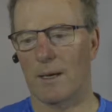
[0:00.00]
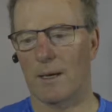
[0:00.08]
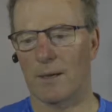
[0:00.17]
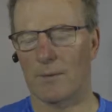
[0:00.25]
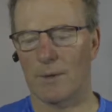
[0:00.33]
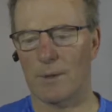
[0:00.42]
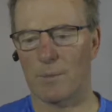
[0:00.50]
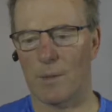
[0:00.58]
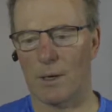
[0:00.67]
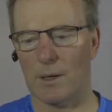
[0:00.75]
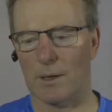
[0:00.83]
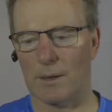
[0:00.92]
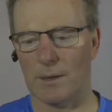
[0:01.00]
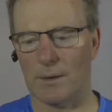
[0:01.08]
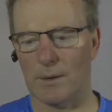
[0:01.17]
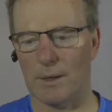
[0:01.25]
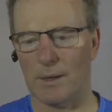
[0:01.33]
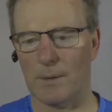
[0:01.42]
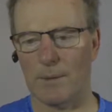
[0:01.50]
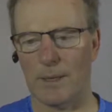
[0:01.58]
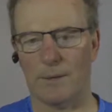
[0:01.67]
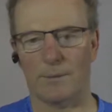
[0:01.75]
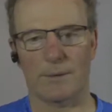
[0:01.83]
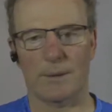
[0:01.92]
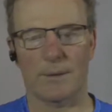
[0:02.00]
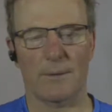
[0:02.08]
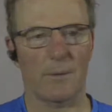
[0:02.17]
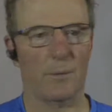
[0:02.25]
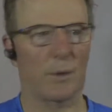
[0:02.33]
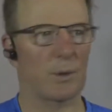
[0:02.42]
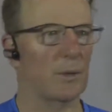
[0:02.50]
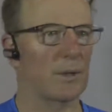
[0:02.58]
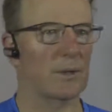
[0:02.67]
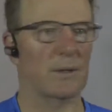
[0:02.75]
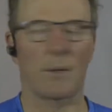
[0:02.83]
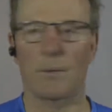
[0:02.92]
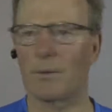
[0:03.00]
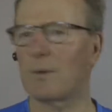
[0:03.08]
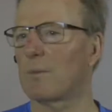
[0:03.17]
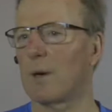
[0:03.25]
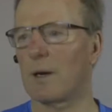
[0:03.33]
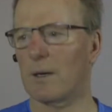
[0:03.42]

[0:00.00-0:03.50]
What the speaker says: Read Mark, I think about, I don't know the bookmarks on me. Read Mark